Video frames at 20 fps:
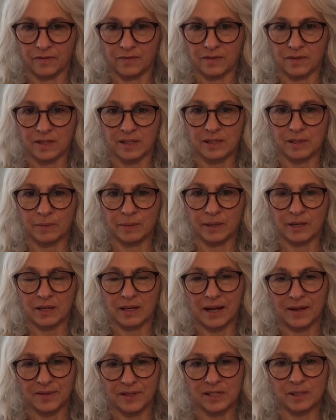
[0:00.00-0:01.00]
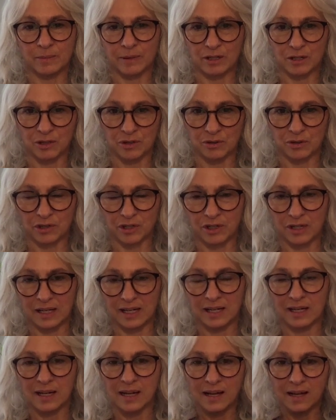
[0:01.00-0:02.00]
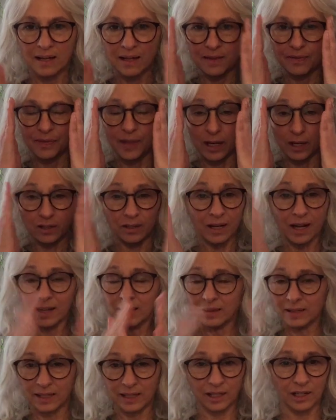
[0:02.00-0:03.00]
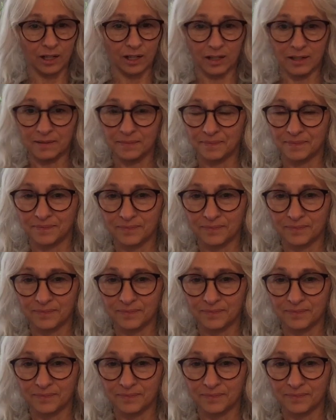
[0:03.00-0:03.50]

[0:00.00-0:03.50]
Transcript: the spirit on the spiritual journey, they are not linear.